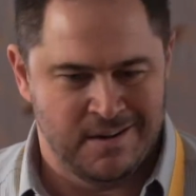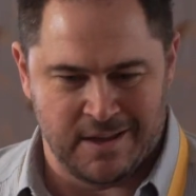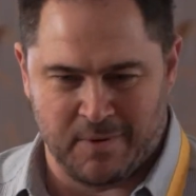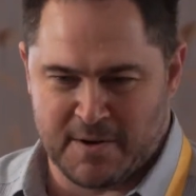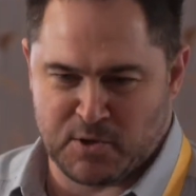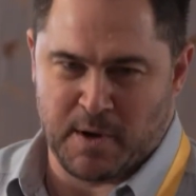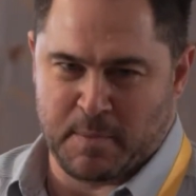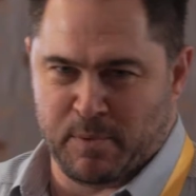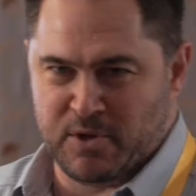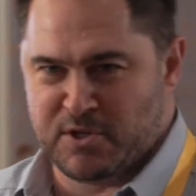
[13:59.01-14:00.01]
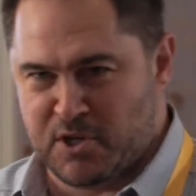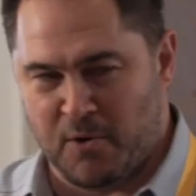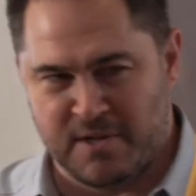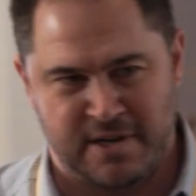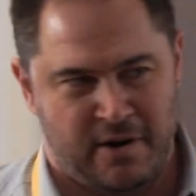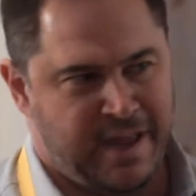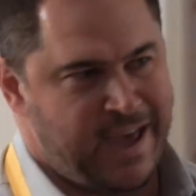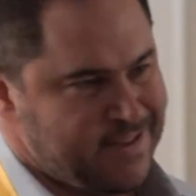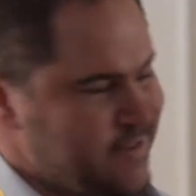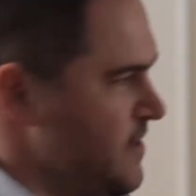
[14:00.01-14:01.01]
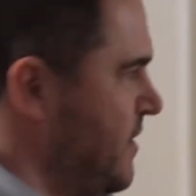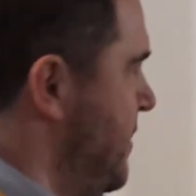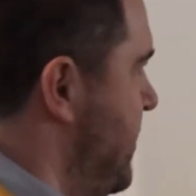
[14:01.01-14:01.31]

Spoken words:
Like when I was growing up, people used tokens in arcades